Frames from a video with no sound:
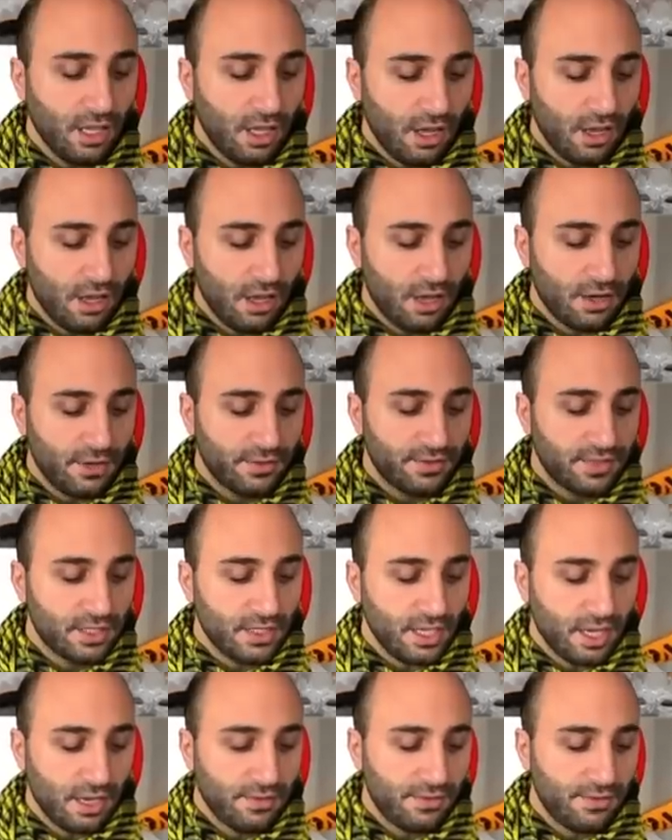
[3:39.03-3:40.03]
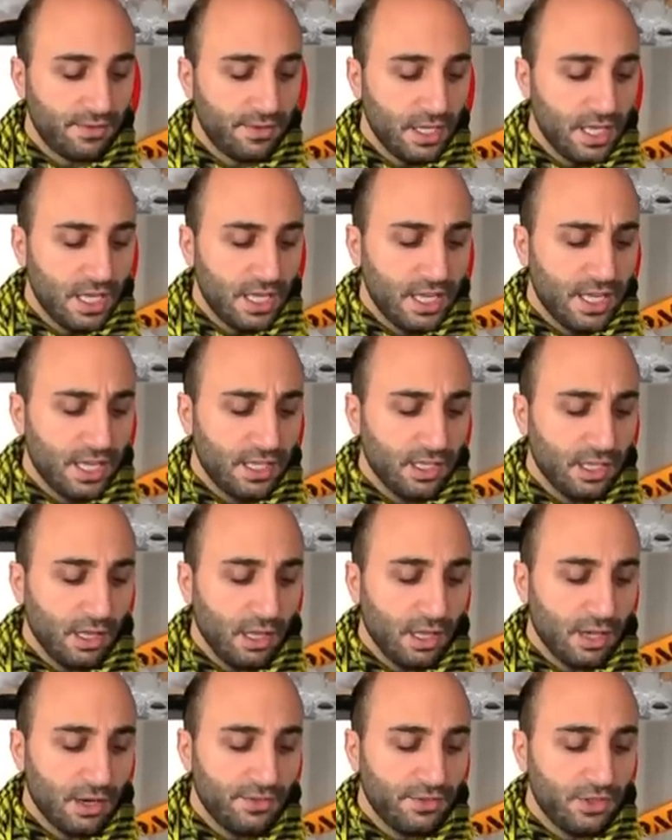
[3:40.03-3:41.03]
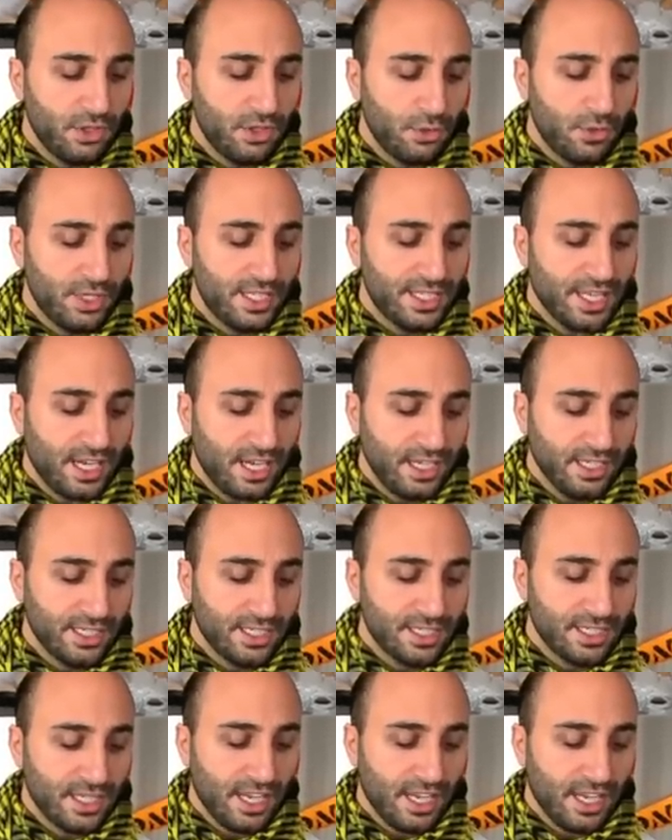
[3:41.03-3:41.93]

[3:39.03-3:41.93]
lot of stuff and a lot of new designs.